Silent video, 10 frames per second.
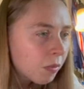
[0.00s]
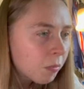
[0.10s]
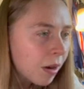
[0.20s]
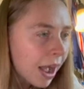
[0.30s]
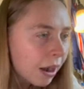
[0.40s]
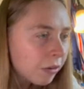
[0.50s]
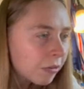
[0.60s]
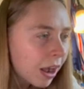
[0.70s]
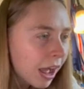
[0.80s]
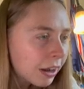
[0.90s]
Wow,
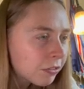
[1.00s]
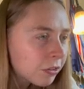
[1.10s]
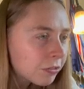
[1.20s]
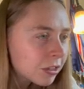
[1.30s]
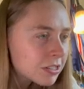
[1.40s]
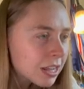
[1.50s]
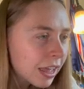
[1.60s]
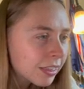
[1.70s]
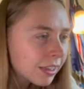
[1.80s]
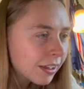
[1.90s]
I don't know if there's
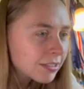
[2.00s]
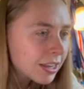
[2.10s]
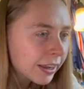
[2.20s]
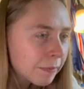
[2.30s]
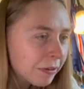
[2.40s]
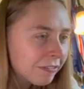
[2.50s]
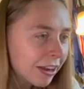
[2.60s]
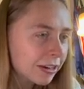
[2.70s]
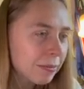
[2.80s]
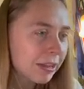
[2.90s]
anything else I can
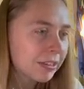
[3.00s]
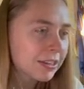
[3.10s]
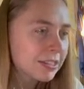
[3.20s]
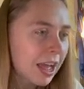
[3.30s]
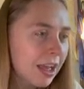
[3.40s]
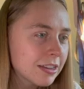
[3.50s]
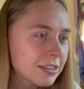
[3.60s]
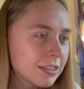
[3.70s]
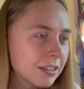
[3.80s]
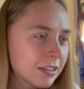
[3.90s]
perfect about this,
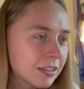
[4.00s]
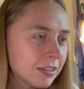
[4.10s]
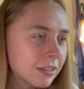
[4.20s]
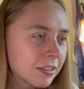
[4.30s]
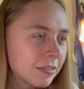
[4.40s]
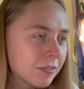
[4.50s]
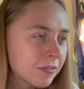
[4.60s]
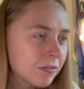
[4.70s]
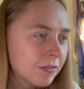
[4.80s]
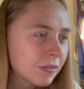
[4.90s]
guys.
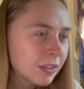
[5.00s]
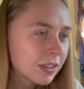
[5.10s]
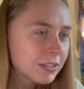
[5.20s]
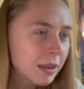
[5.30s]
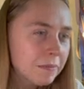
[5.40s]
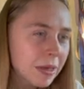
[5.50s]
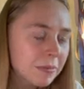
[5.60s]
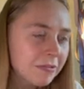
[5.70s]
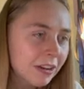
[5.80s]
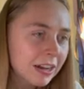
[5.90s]
Except maybe
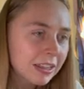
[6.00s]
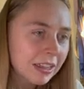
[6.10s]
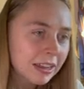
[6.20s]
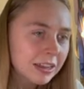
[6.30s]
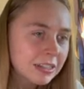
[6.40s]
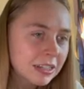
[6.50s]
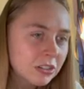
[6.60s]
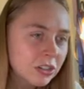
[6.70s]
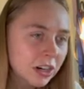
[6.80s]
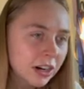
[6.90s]
finding like a
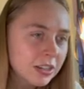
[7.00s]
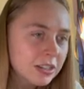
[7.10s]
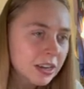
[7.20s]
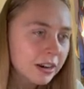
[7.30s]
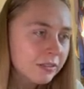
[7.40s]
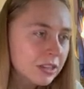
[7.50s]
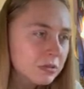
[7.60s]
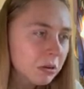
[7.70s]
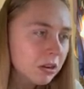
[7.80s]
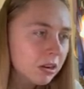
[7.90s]
t-shirt instead of this
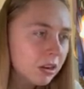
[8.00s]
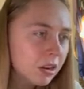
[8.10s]
one.